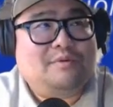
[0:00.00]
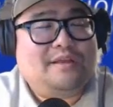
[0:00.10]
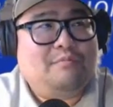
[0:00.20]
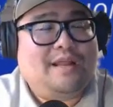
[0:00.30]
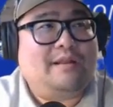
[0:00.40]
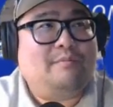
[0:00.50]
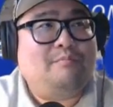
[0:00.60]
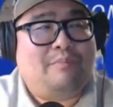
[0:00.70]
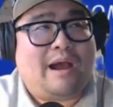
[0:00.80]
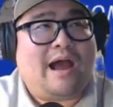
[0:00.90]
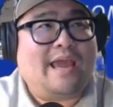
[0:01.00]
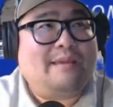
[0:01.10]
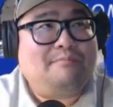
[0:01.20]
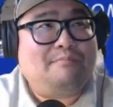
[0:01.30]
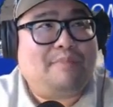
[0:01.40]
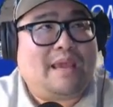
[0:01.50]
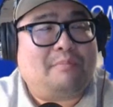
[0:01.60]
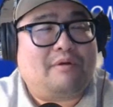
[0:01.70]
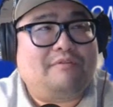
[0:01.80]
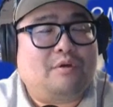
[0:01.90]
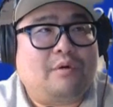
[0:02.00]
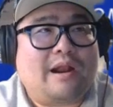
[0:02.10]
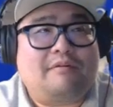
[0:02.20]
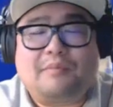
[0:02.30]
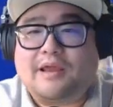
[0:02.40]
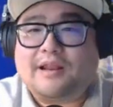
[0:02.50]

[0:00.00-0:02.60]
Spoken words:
we didn't buy pay-per-view or whatever, but